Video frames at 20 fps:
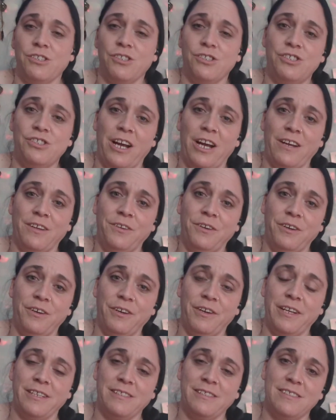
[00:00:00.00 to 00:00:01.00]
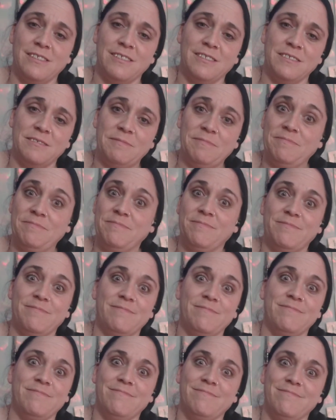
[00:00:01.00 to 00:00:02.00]
childhood, it's
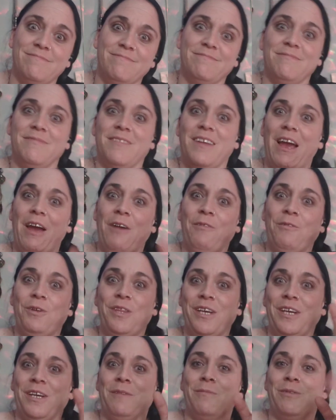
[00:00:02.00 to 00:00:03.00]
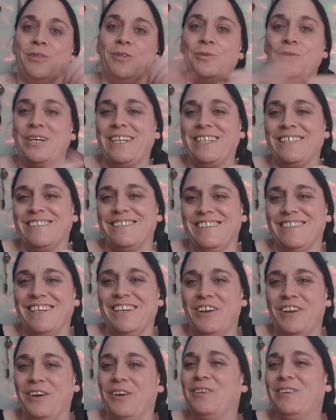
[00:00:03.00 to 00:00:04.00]
everything in between, you
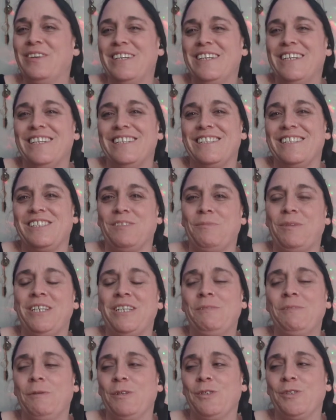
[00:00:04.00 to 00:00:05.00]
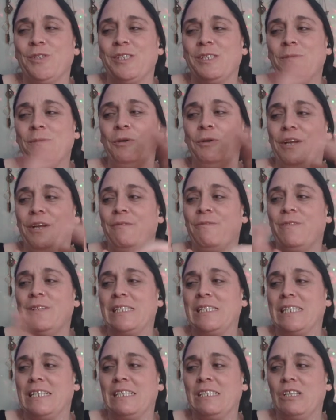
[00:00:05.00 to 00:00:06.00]
know. So many spiritualists put
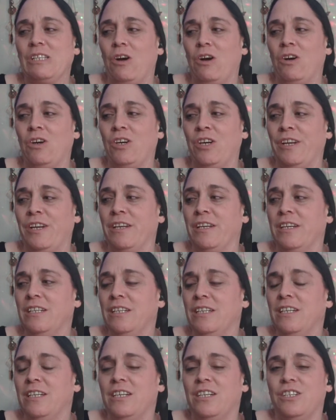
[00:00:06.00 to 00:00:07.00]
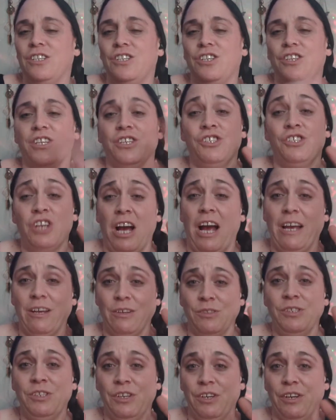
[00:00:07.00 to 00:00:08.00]
emphasis on the
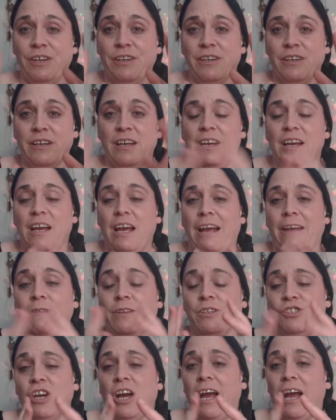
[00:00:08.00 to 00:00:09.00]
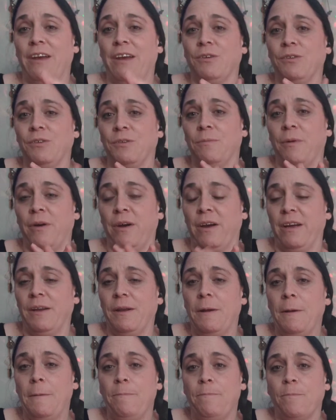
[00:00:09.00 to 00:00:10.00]
childhood and the child, but
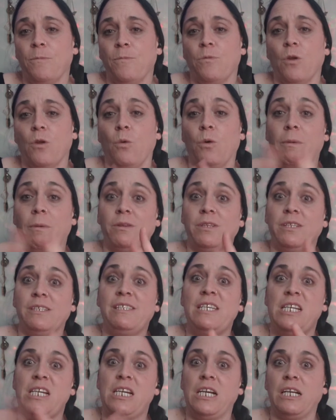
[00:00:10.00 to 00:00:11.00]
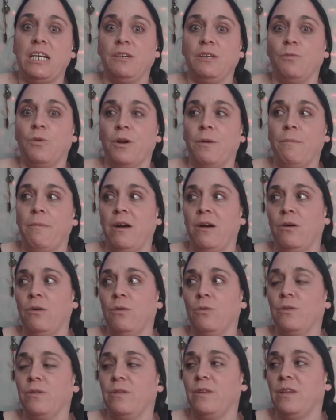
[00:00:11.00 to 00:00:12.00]
what about the teen? What
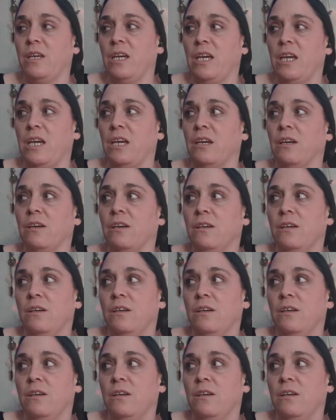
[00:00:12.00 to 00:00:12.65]
about your